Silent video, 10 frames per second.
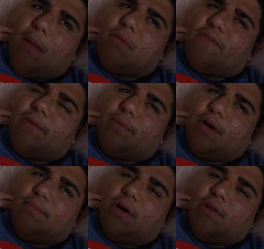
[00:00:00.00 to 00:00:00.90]
but if I
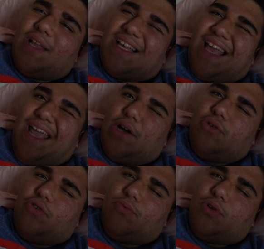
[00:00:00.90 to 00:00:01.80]
burn about like
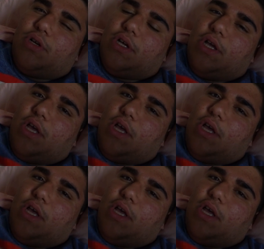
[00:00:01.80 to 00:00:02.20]
800 more